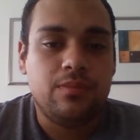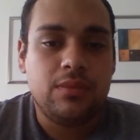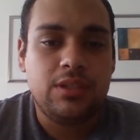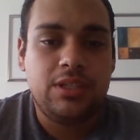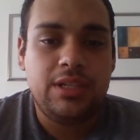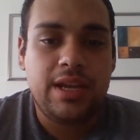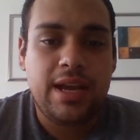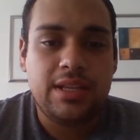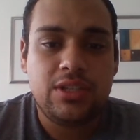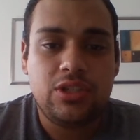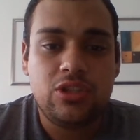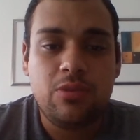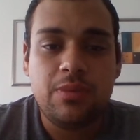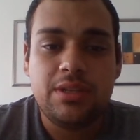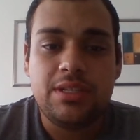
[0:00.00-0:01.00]
She has
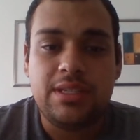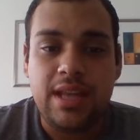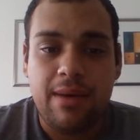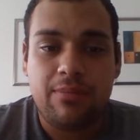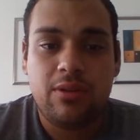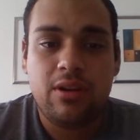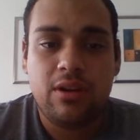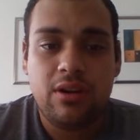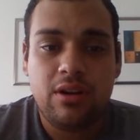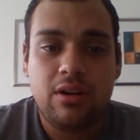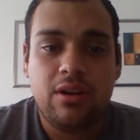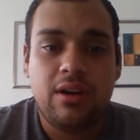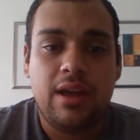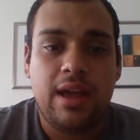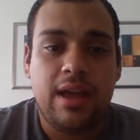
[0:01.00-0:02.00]
so much depth to
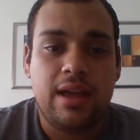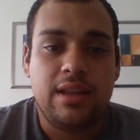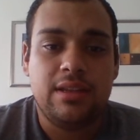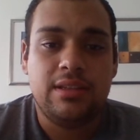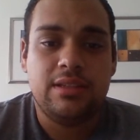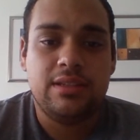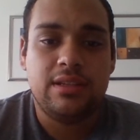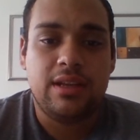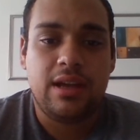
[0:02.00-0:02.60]
her, and